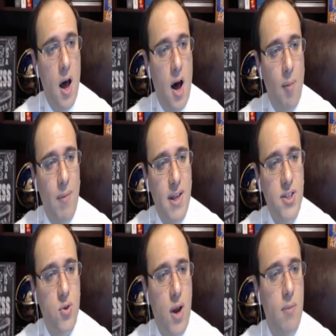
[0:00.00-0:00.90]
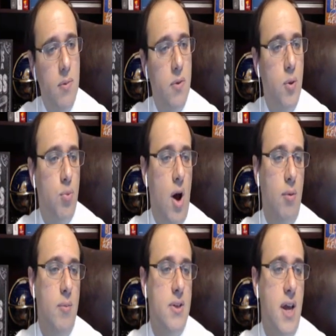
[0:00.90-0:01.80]
Instagram, the
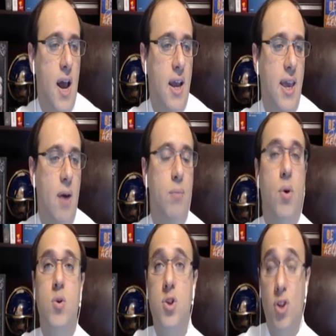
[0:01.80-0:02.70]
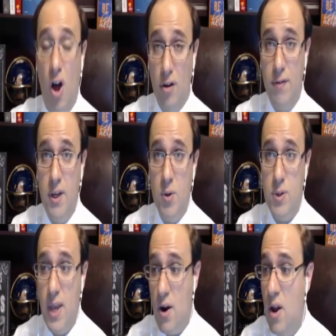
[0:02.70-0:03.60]
problem is I can't post long
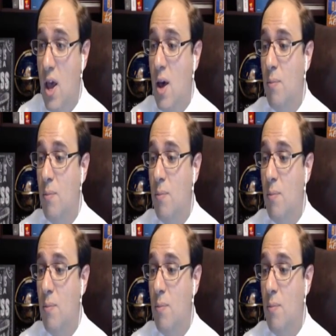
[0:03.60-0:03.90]
videos there,